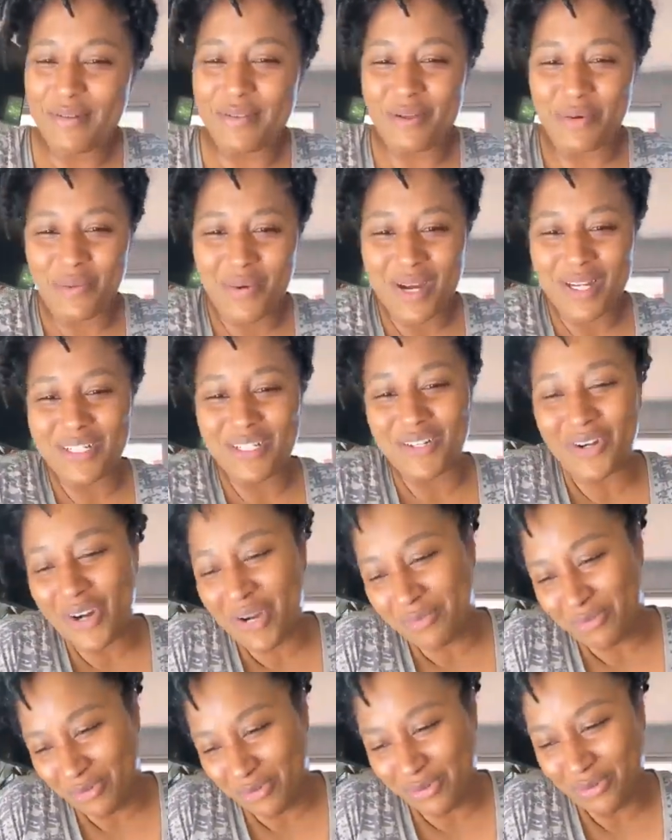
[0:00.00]
But the
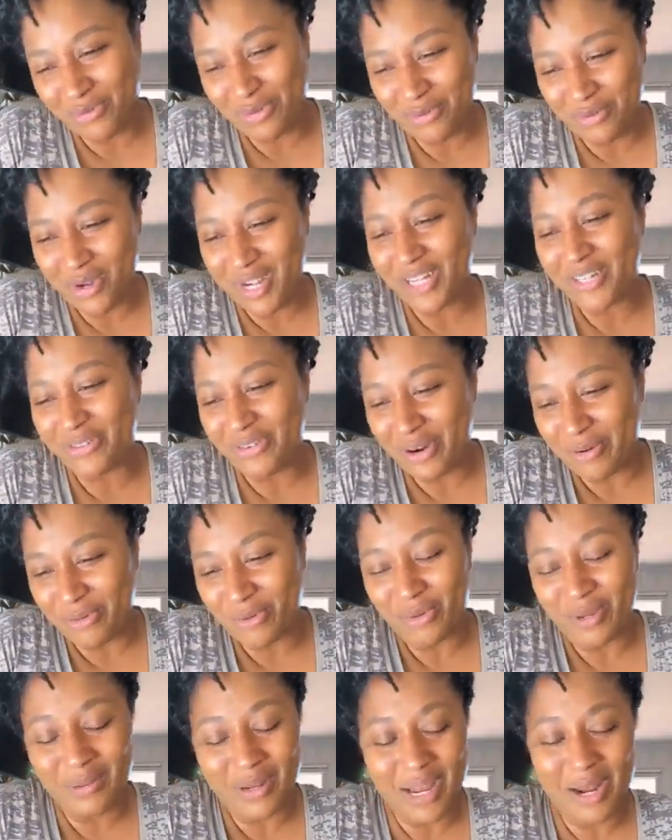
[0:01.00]
one-drop rule,
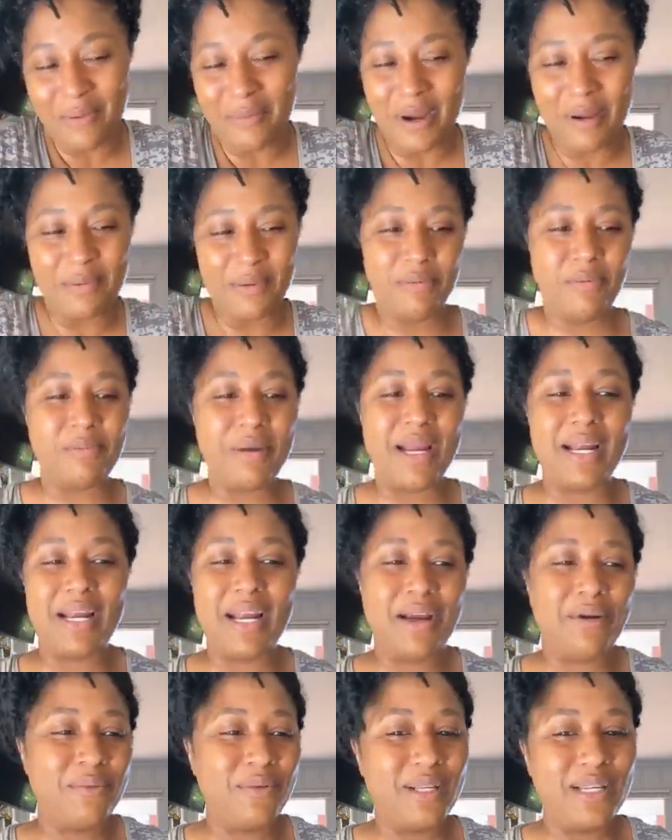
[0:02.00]
a lot of white people
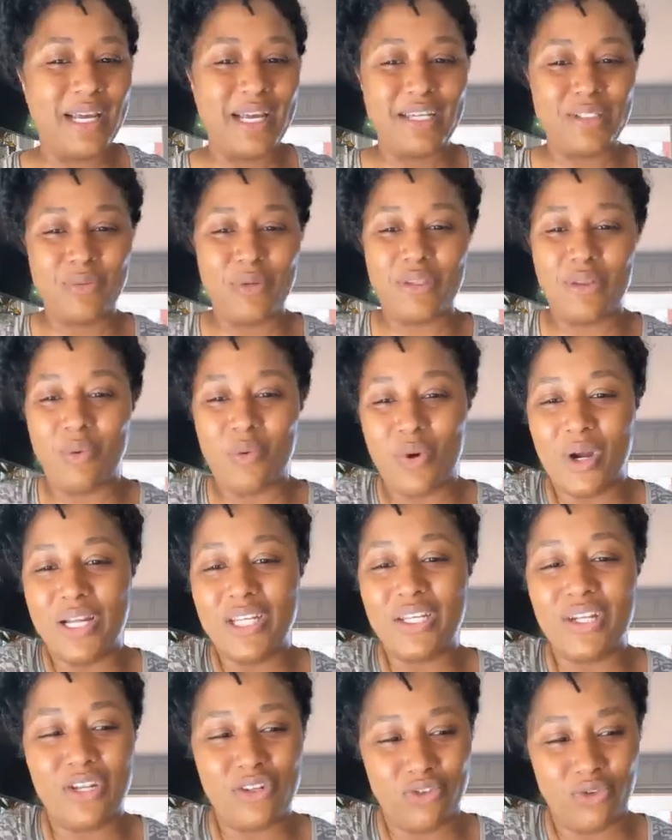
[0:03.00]
might not realize what the
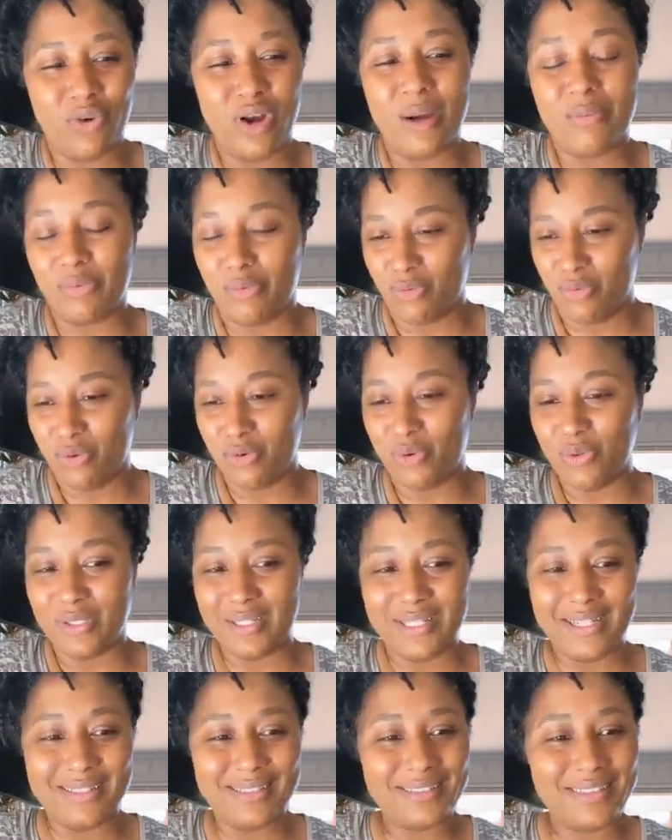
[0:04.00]
one-drop
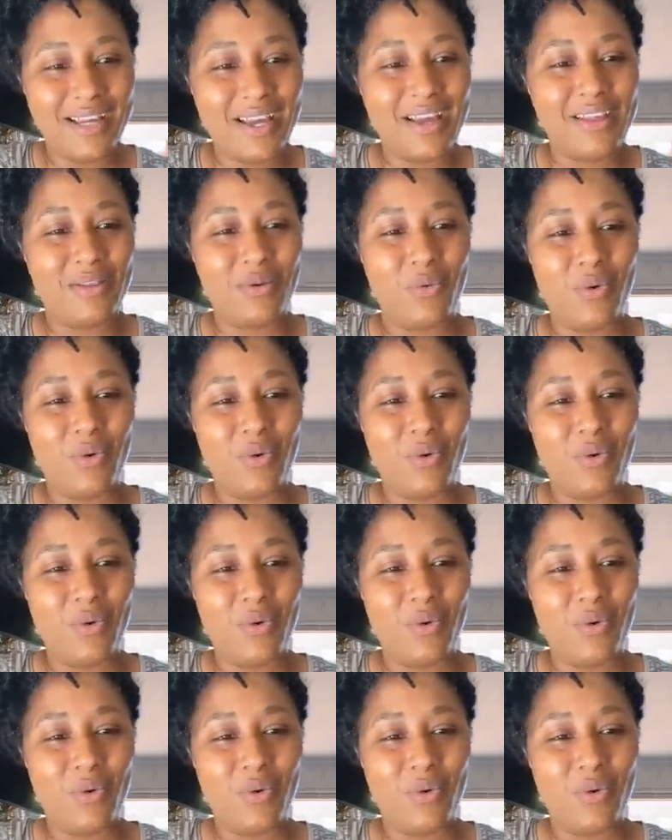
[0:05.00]
rule is.